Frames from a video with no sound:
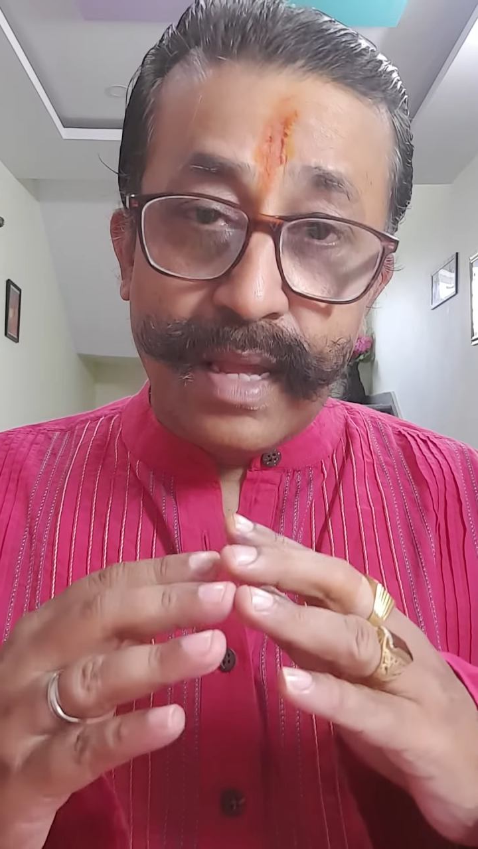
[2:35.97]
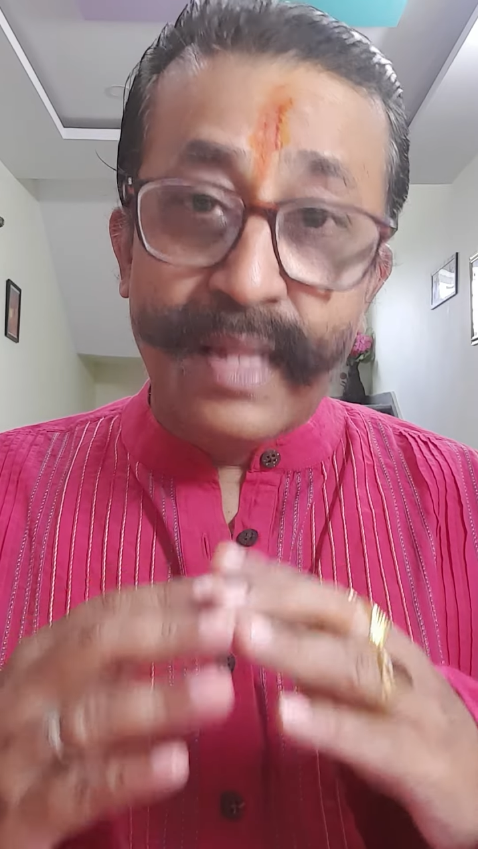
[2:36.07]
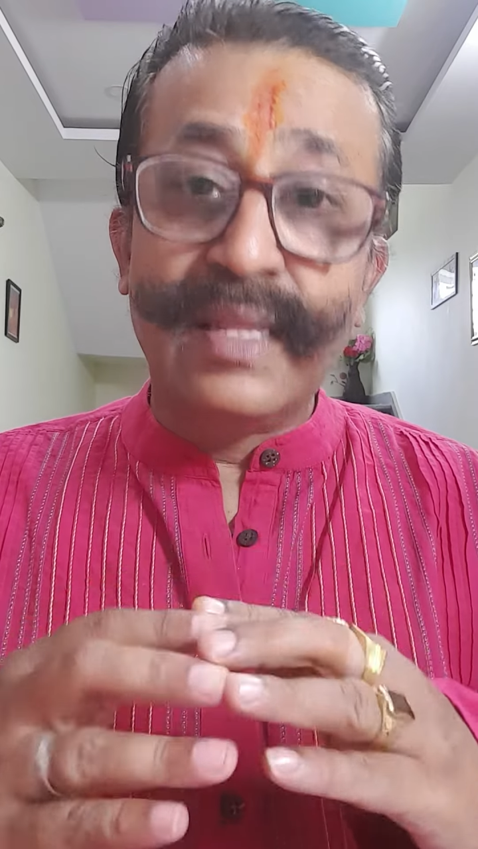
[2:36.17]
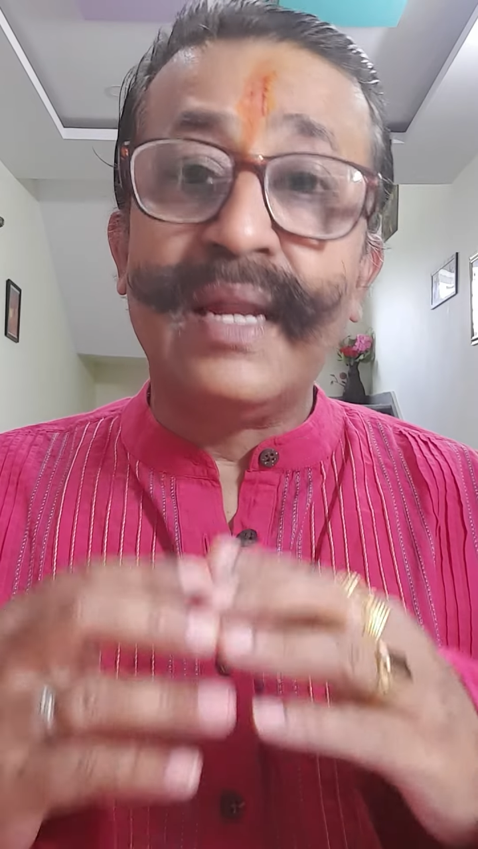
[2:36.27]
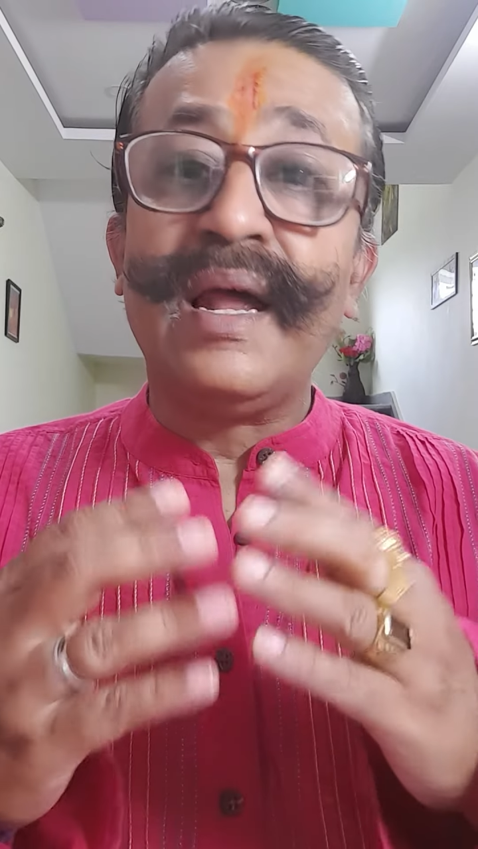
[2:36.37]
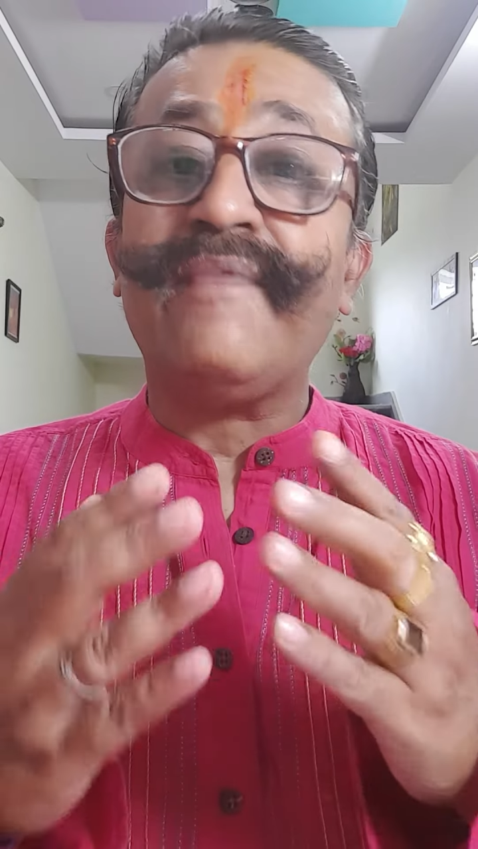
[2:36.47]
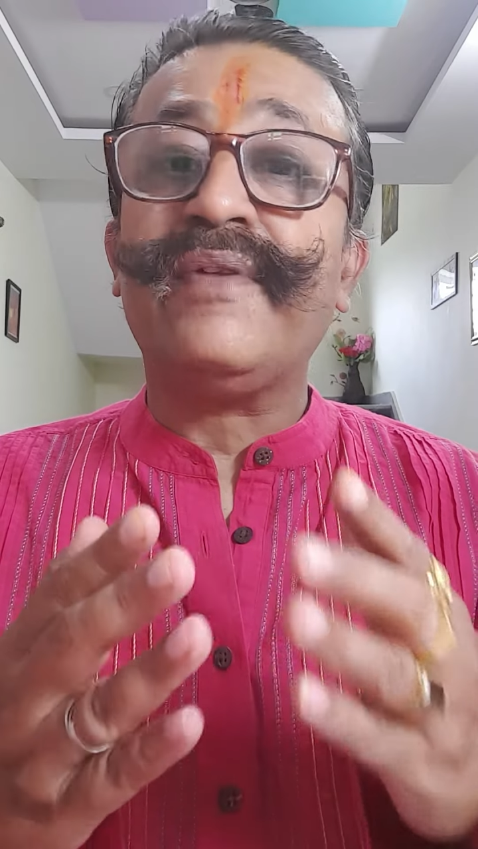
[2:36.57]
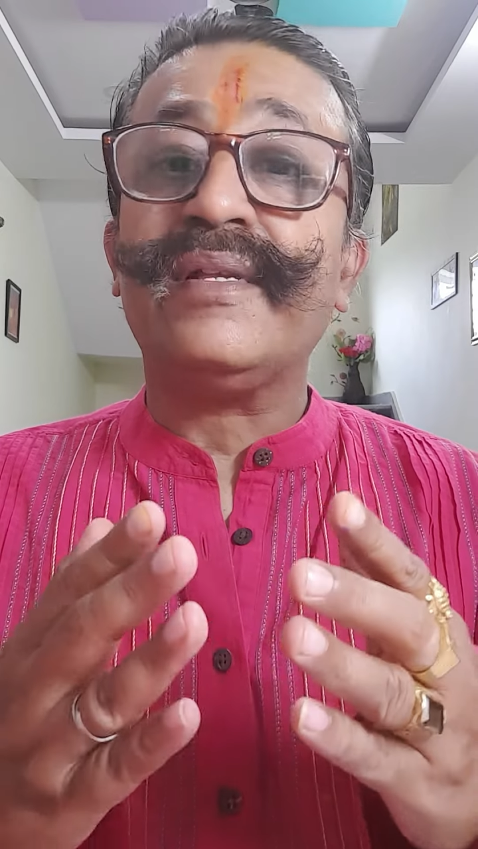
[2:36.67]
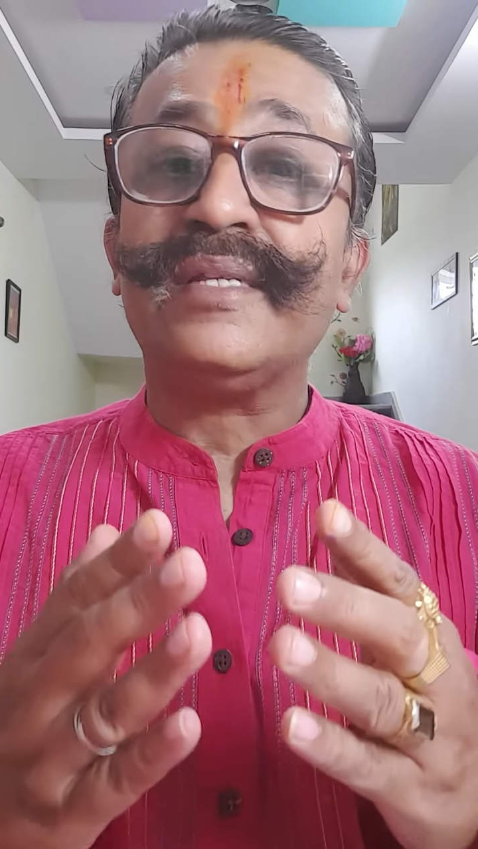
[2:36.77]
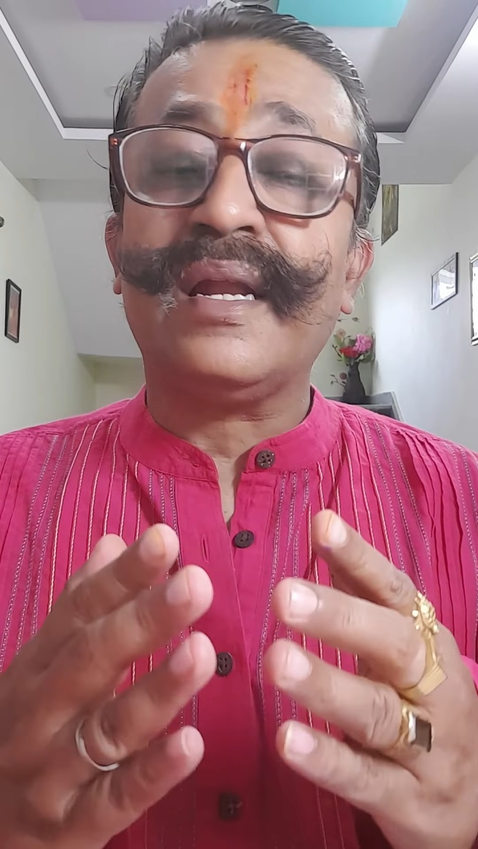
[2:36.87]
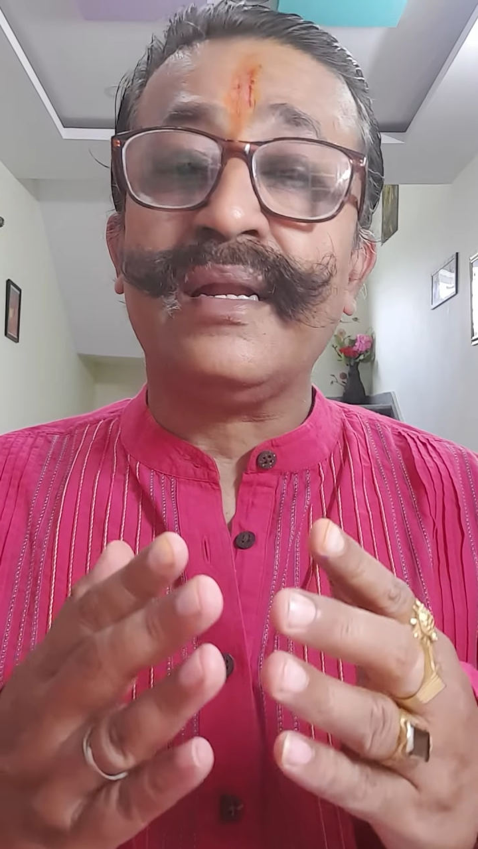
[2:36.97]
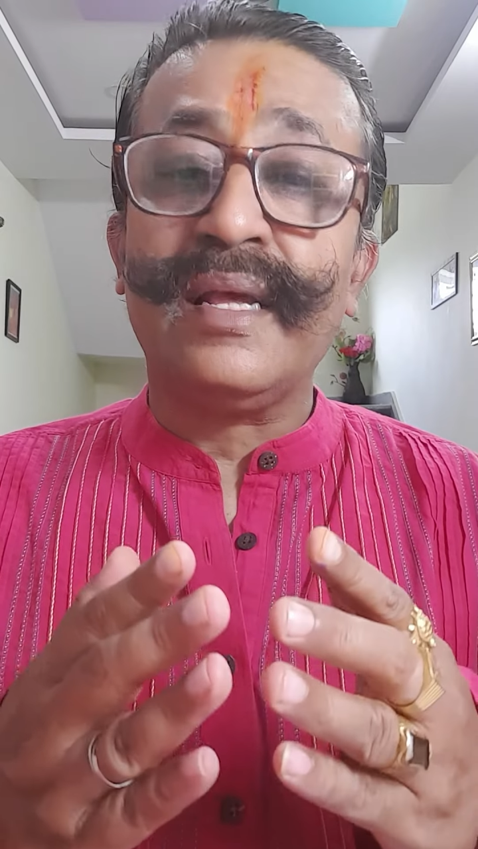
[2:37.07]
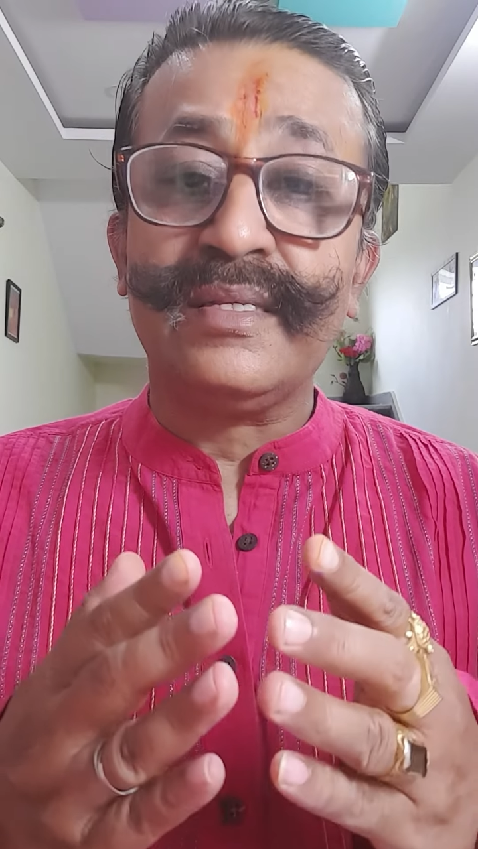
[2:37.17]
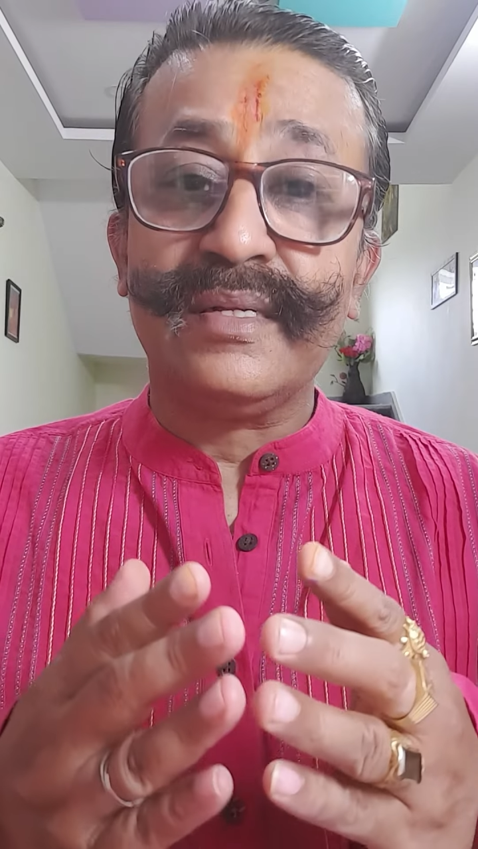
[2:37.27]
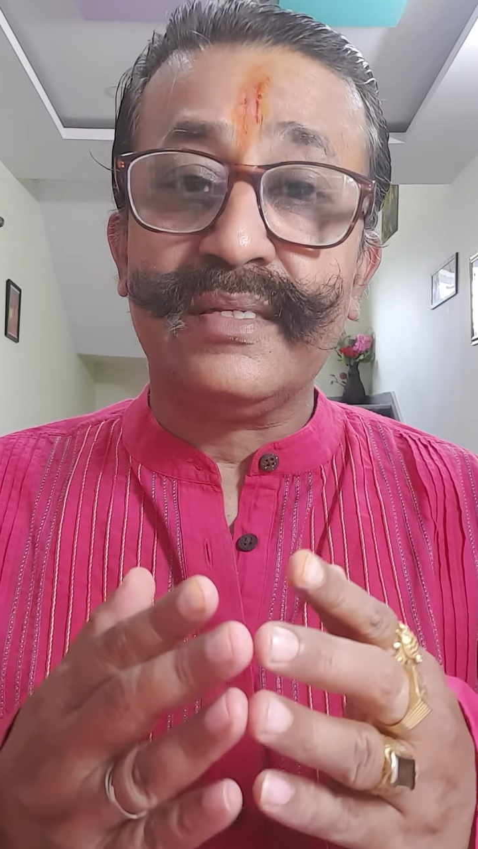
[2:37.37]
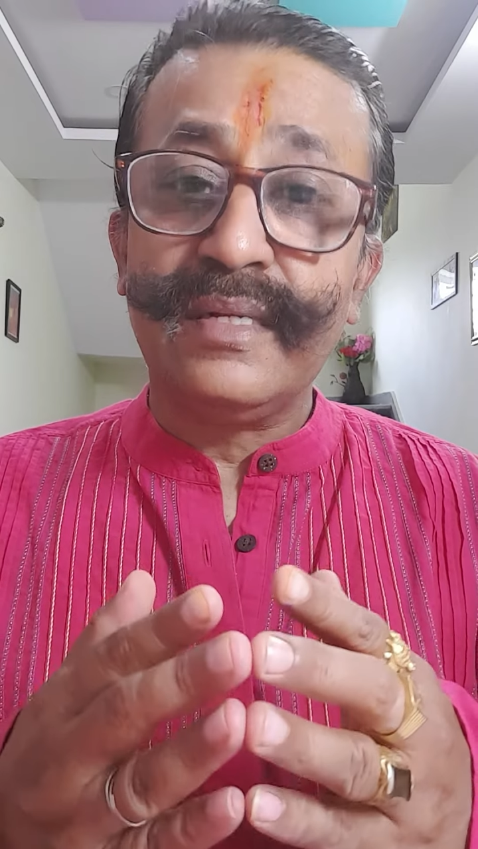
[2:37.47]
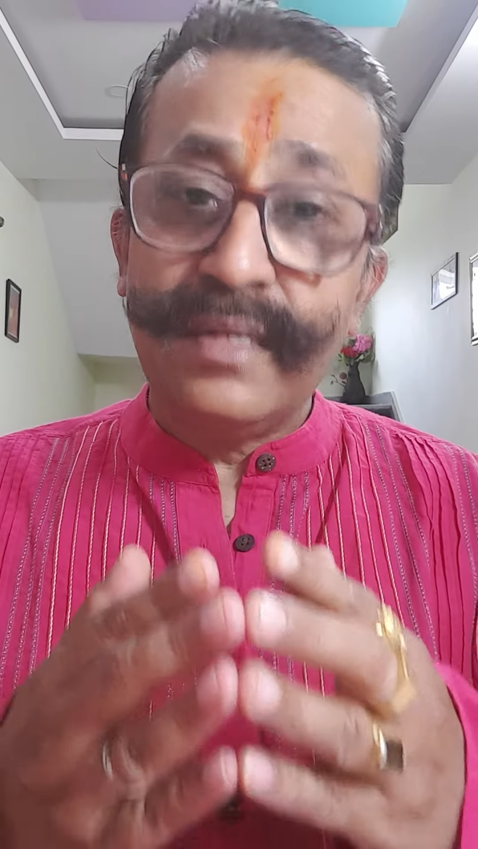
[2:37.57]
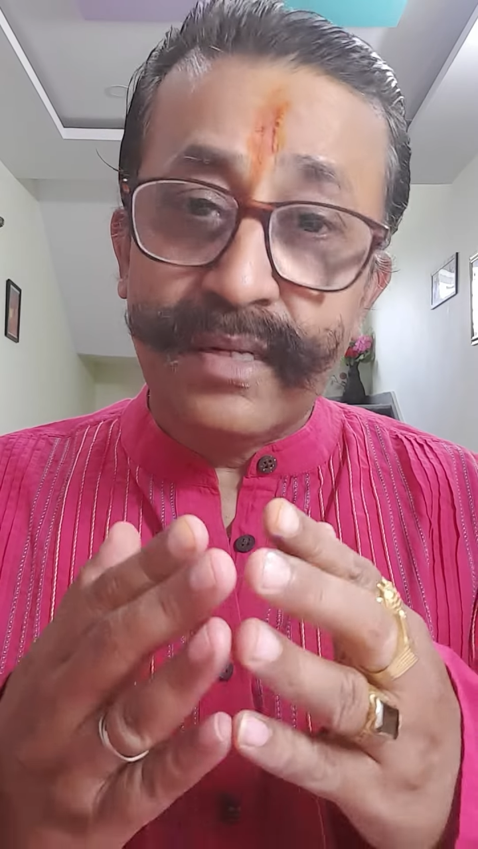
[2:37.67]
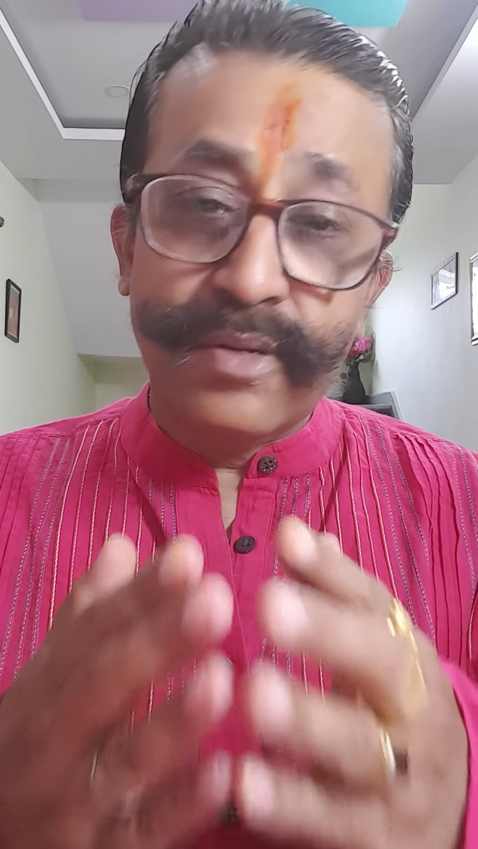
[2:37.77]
And then after sun has risen,